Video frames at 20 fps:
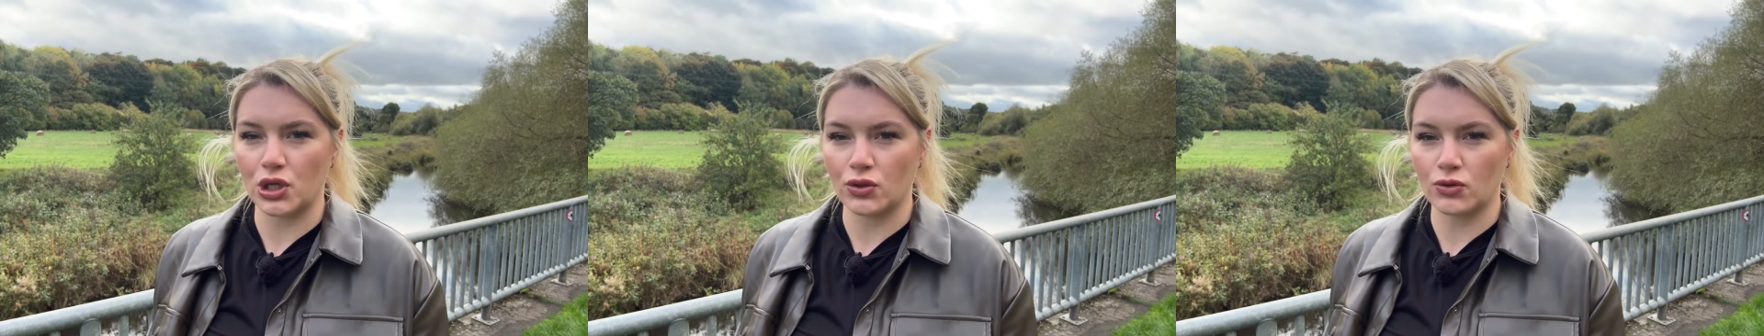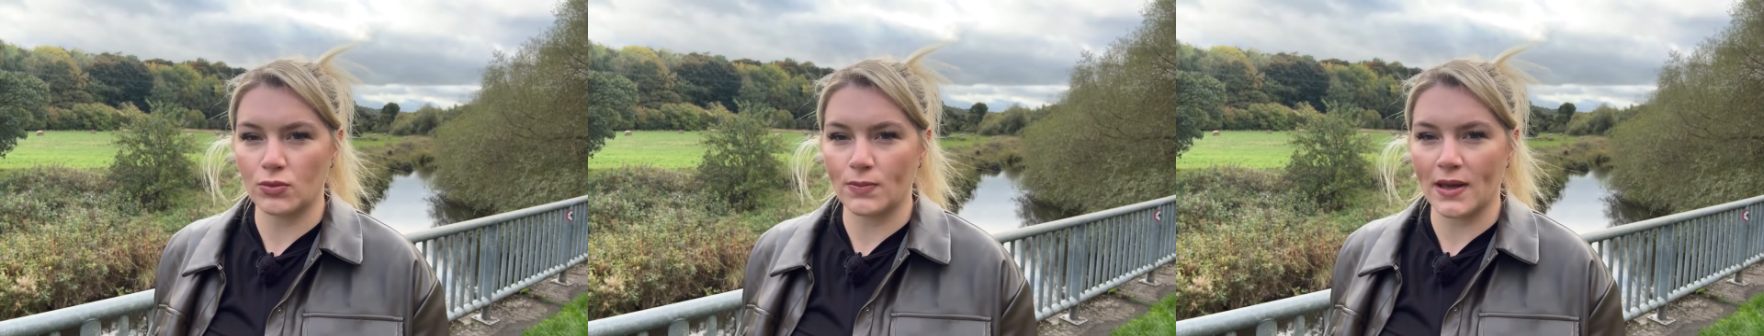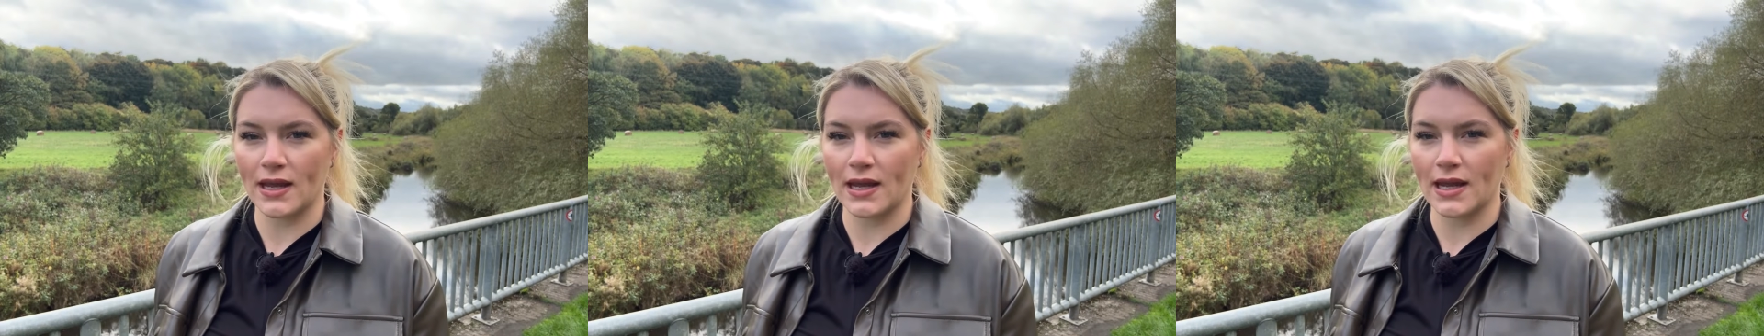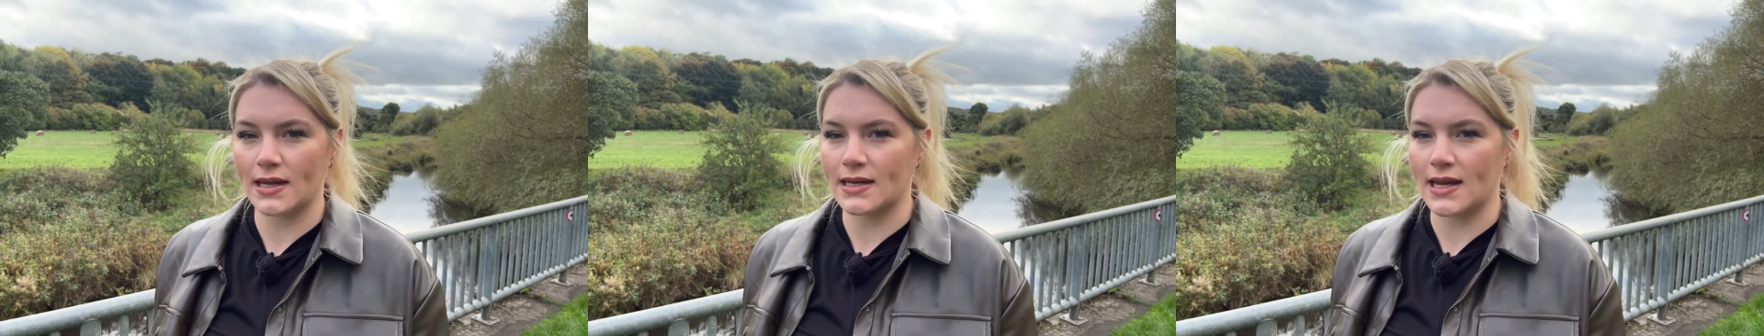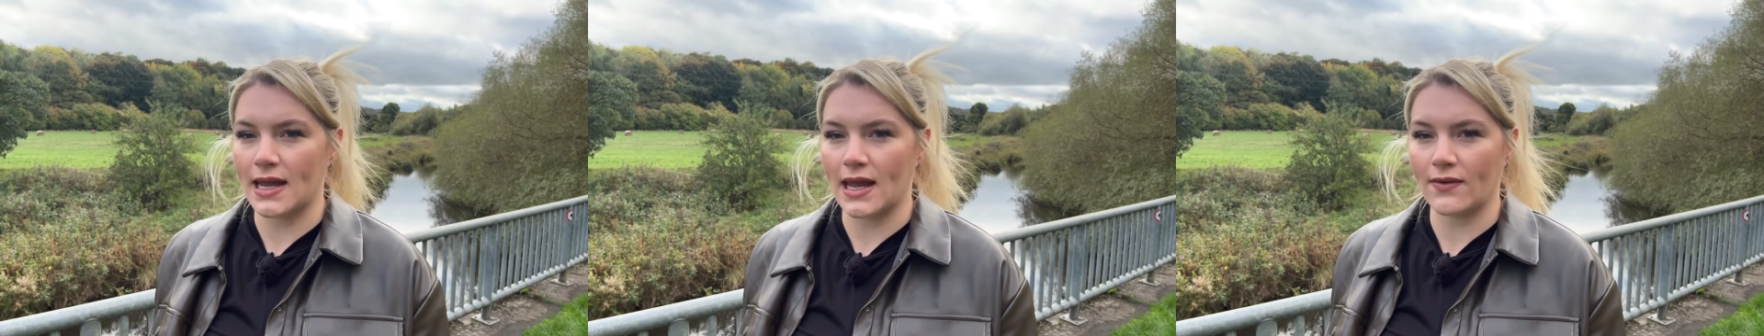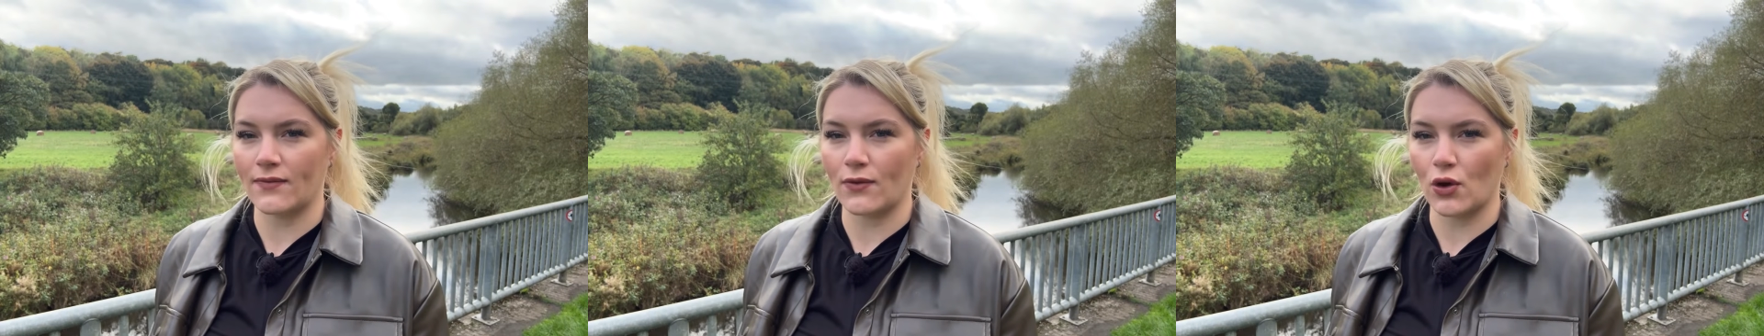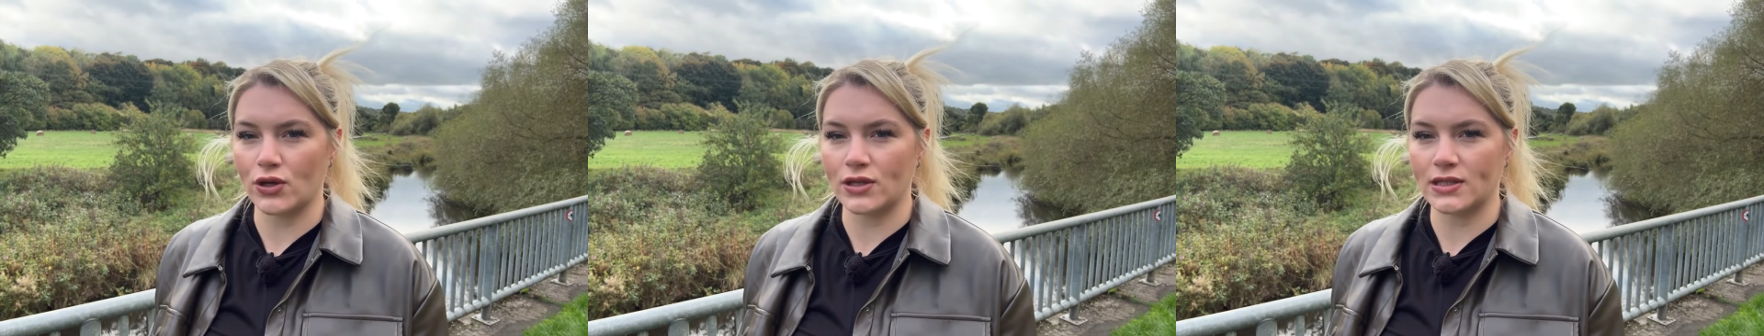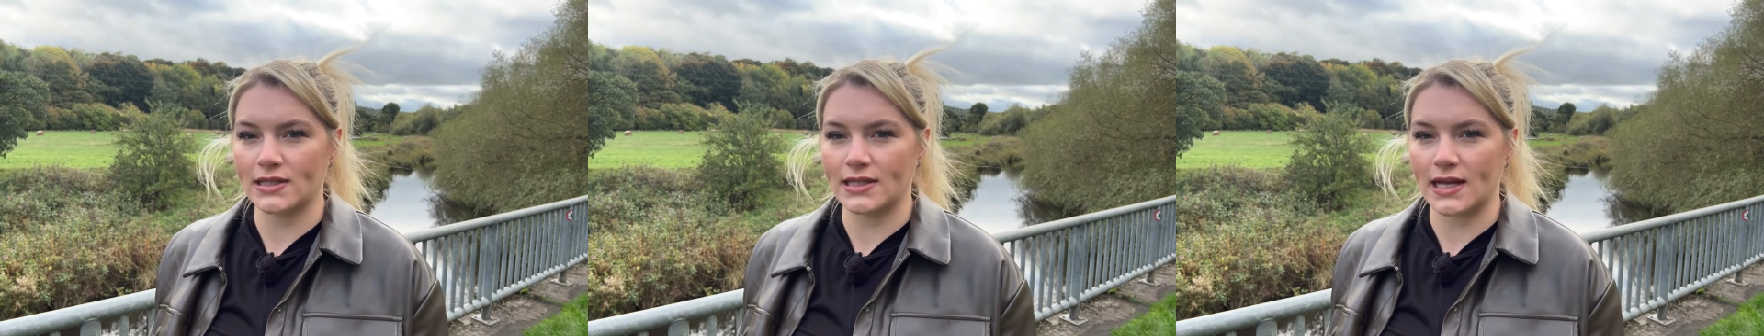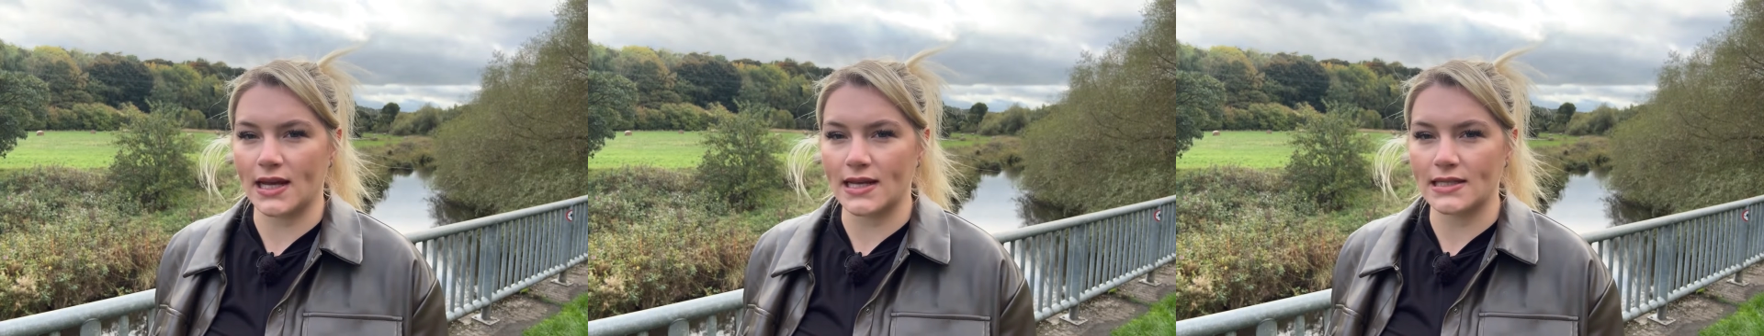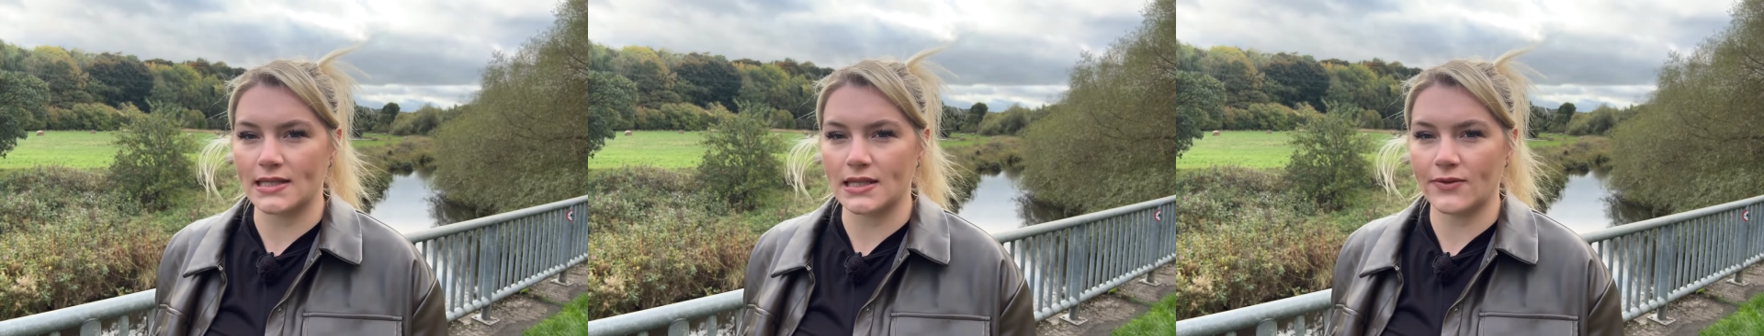European native
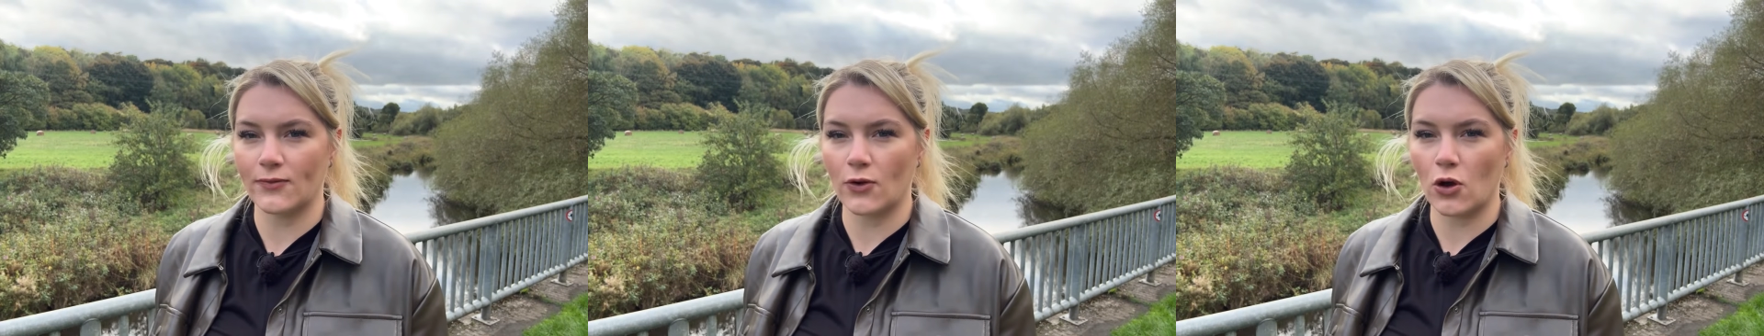oysters,